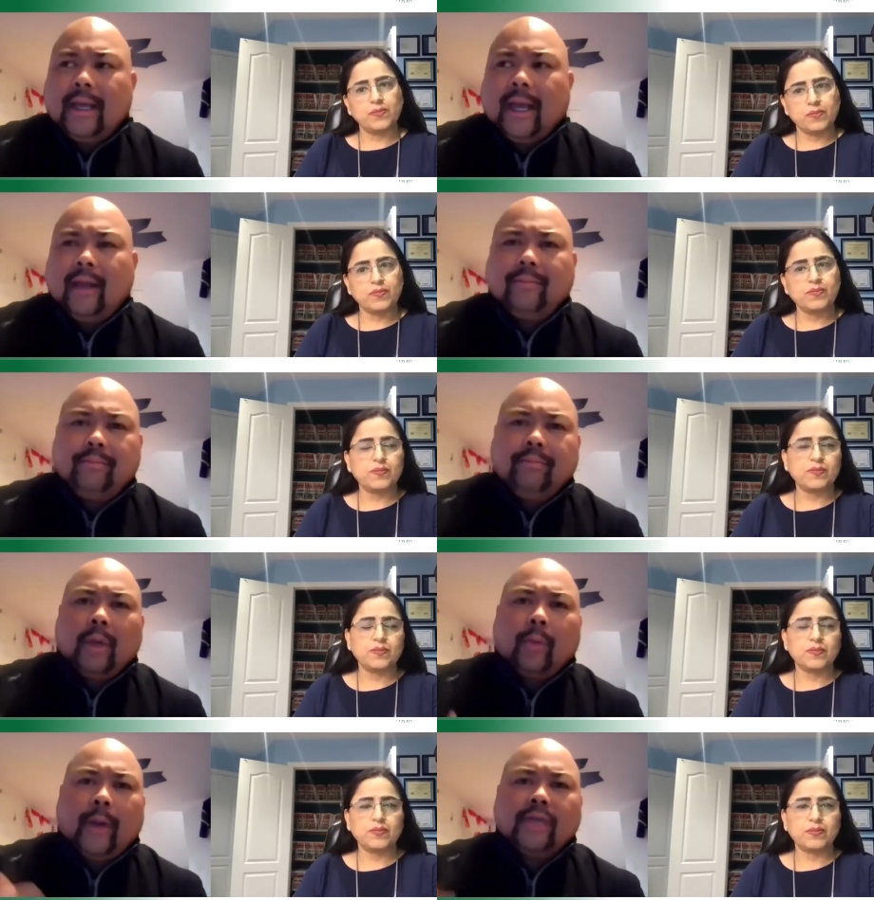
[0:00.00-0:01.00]
Speaker 1: and
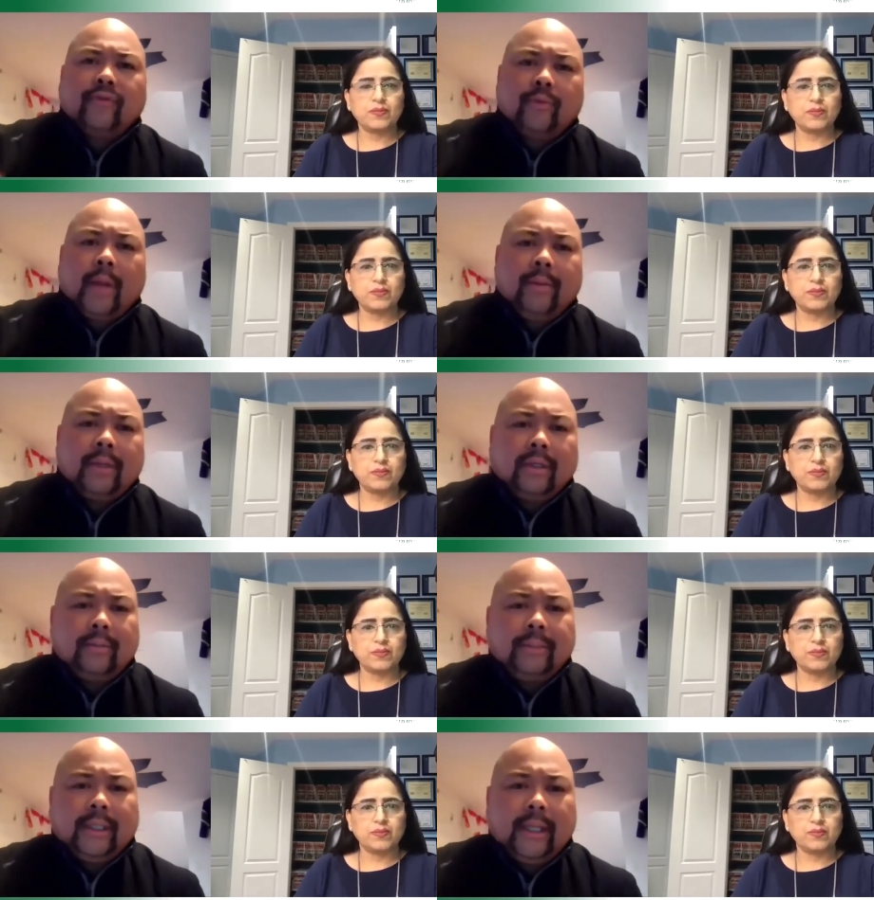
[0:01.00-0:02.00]
arrange for payment a little
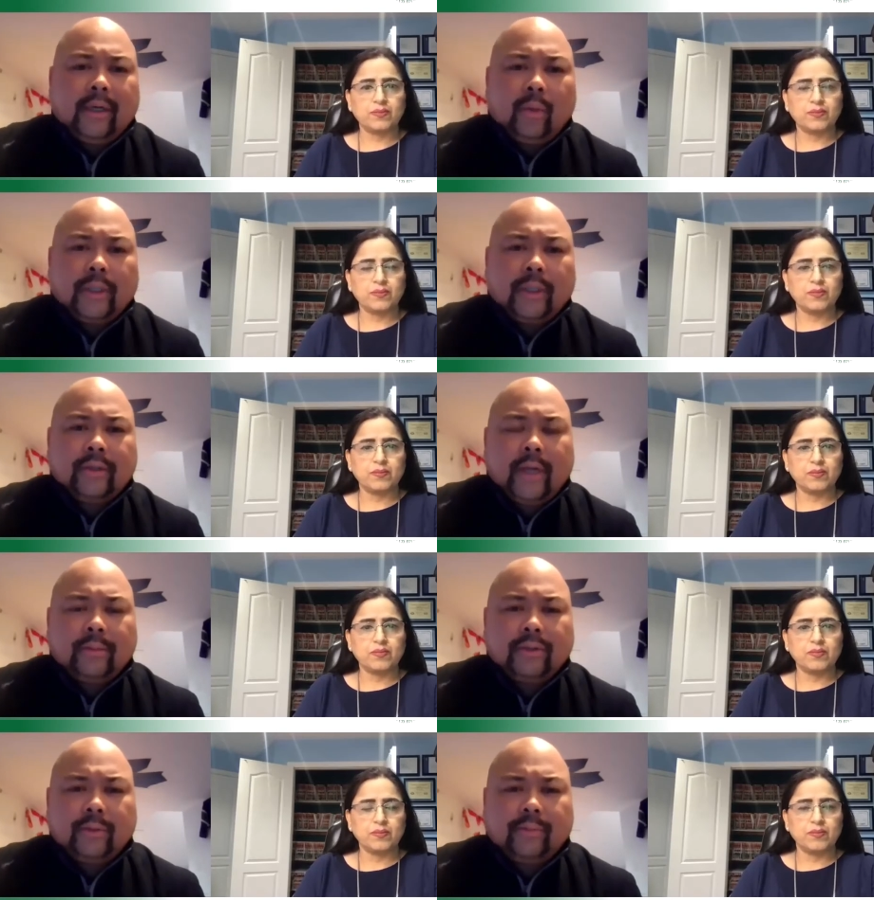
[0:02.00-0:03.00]
bit later once they're
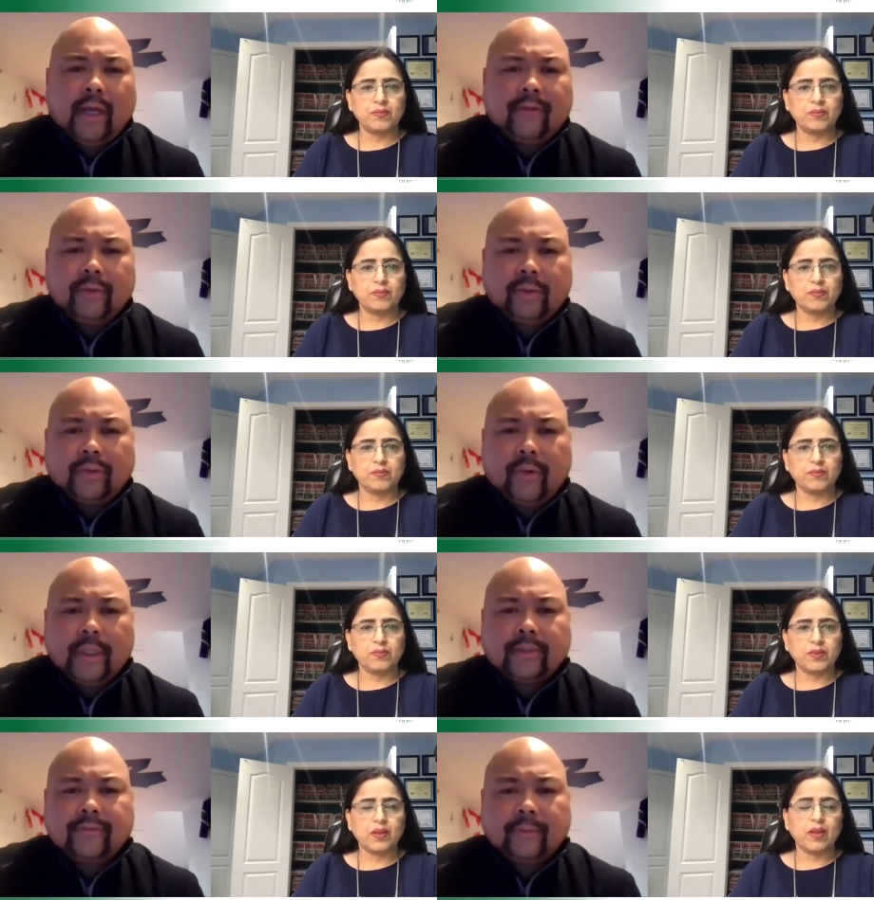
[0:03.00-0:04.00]
able to apply for those
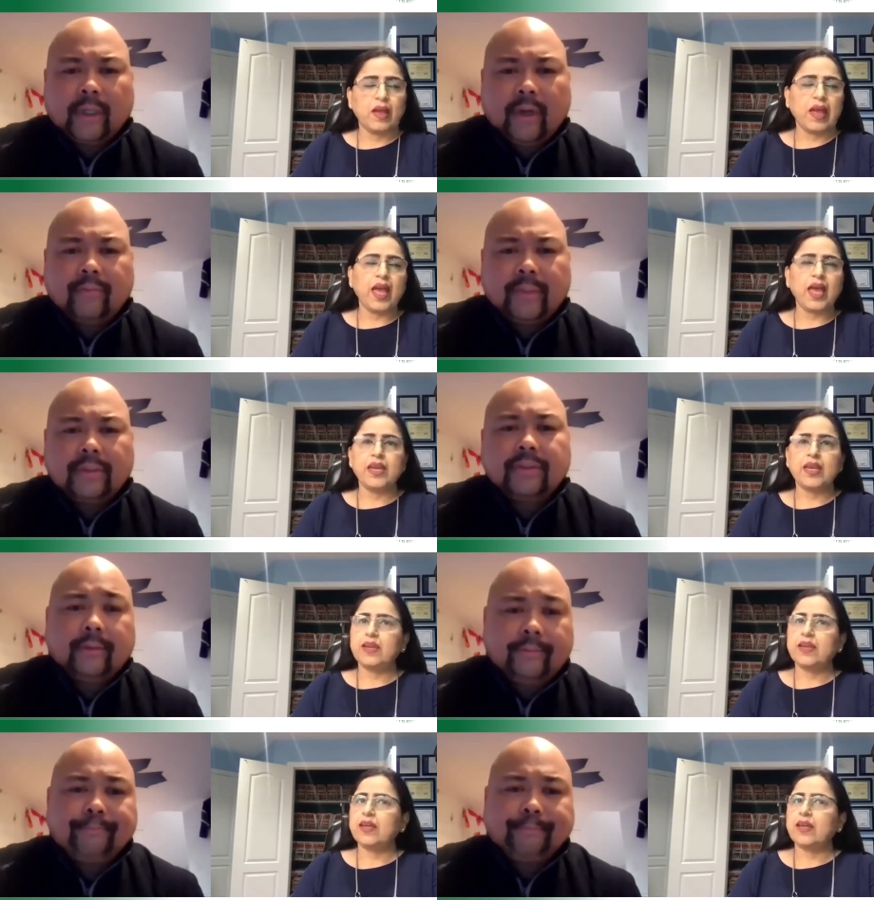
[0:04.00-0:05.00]
credits from the government.
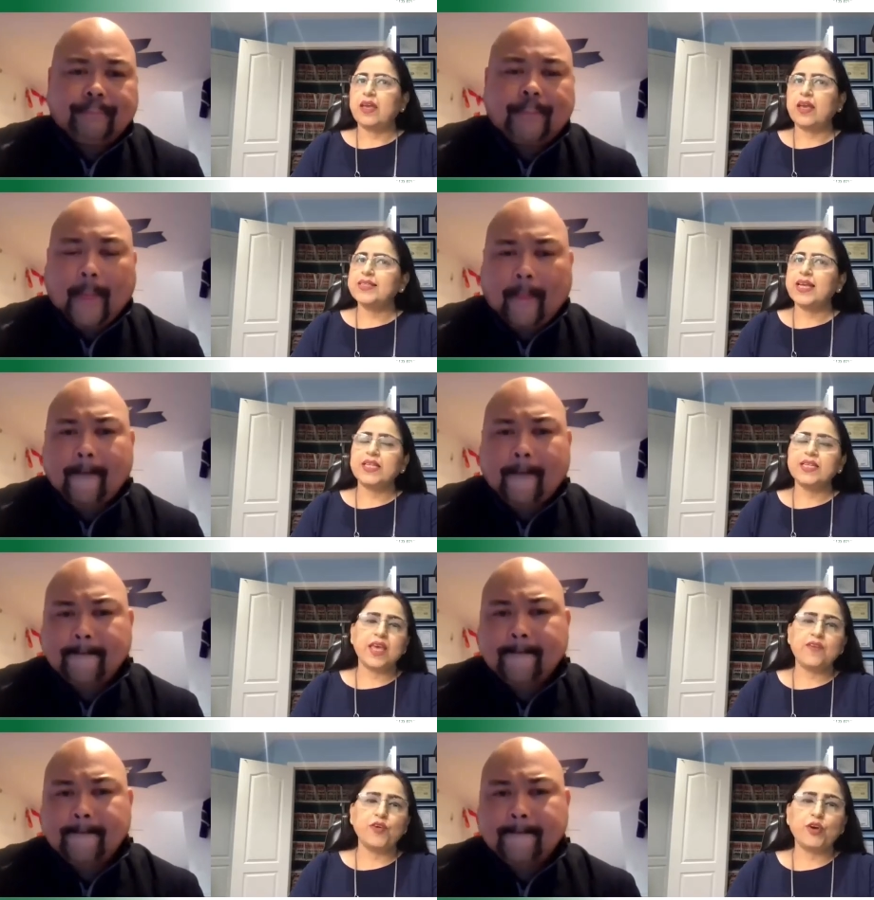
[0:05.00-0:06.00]
So
Speaker 2: is that the
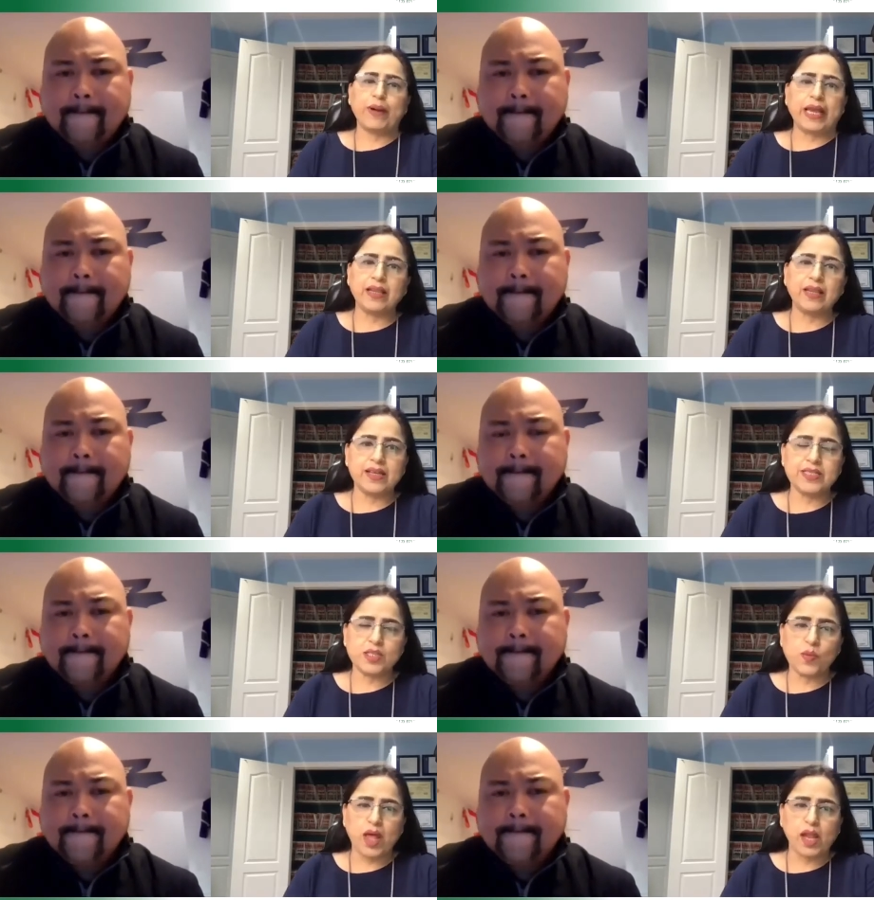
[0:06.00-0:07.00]
same for critical illness
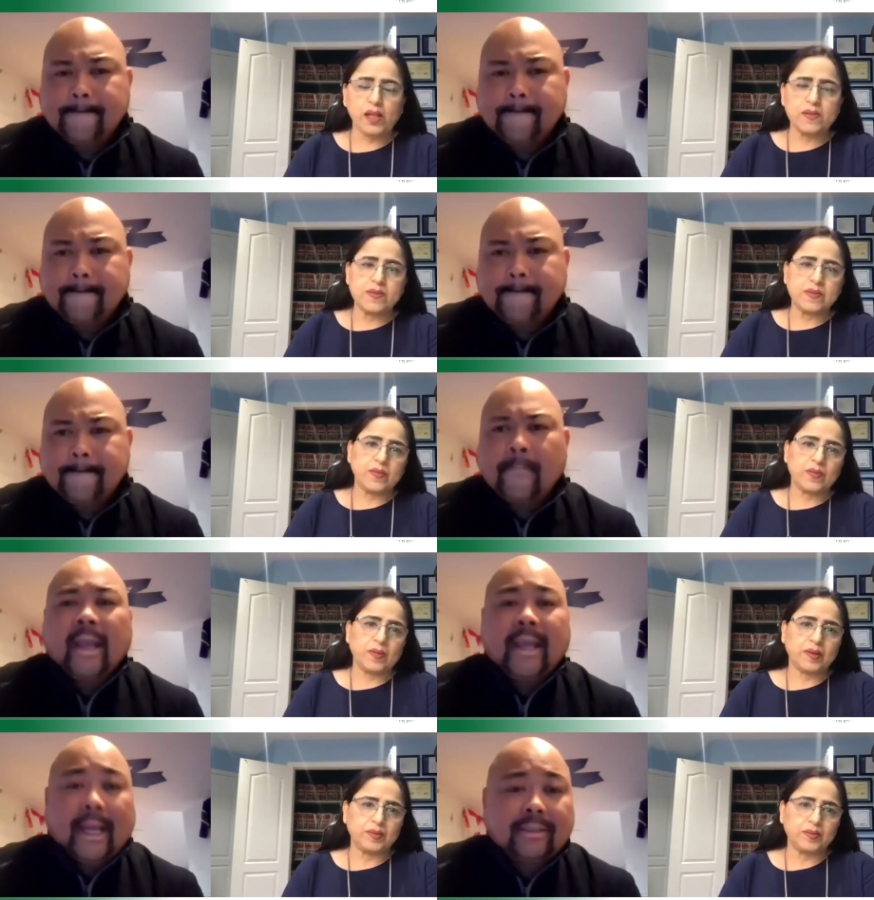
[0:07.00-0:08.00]
as well?
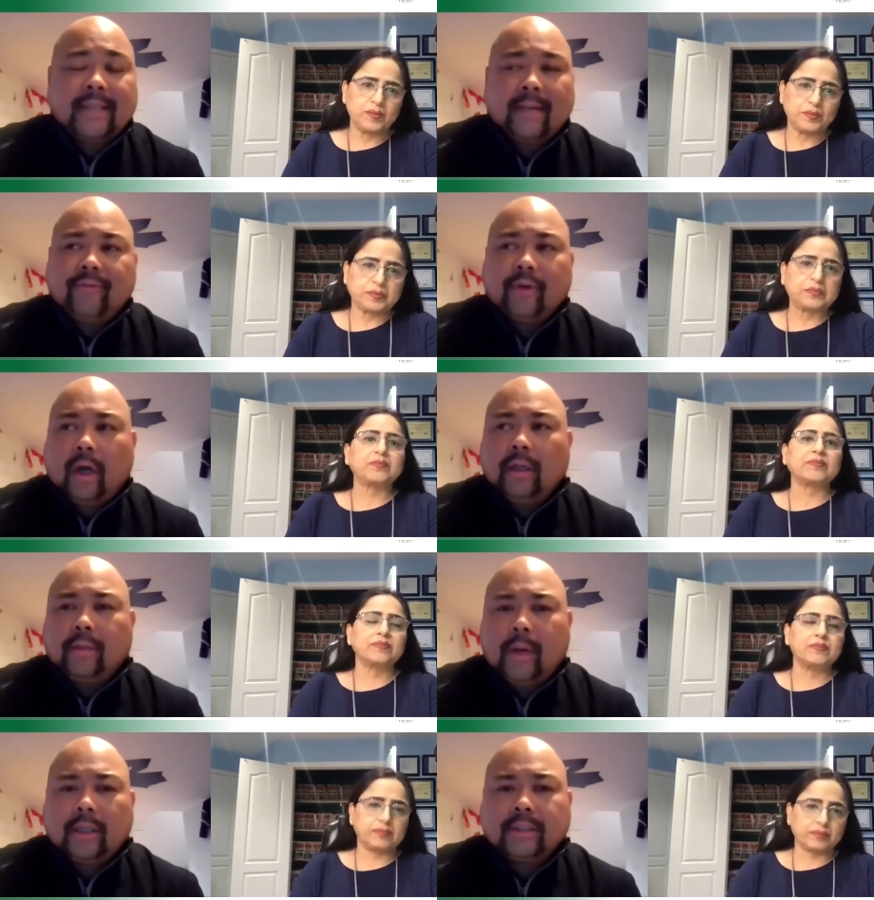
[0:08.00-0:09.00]
Speaker 1: Yes, same for all our
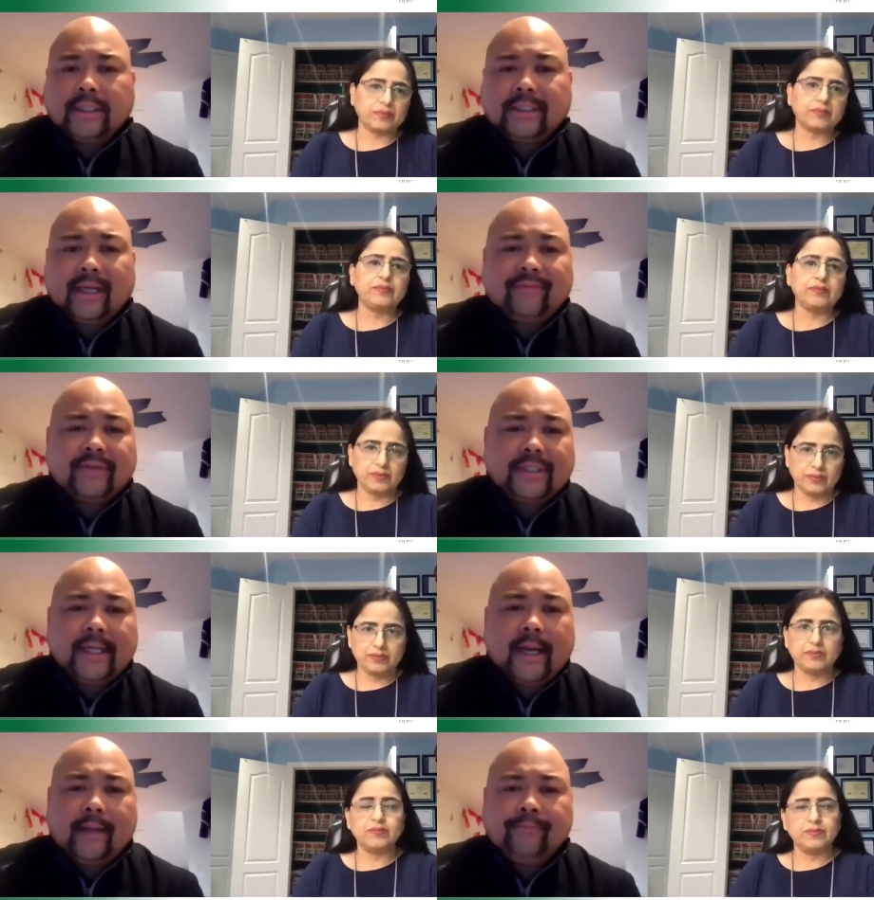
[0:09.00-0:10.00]
policies, life and
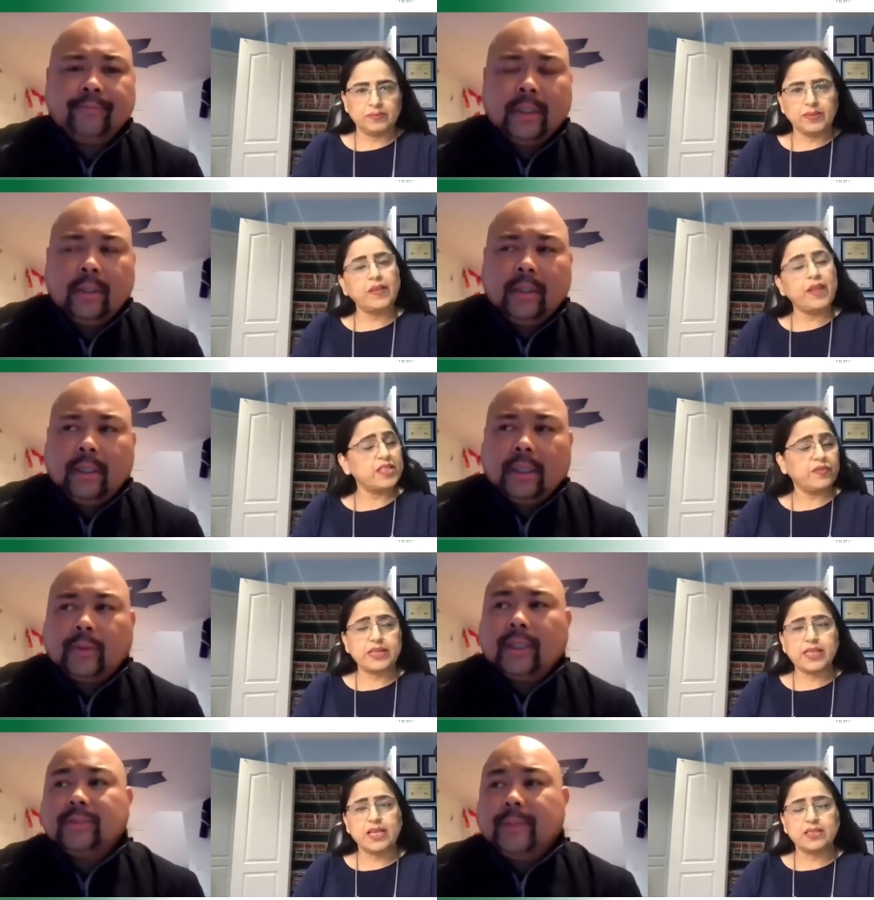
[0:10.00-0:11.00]
CI.
Speaker 2: As well as,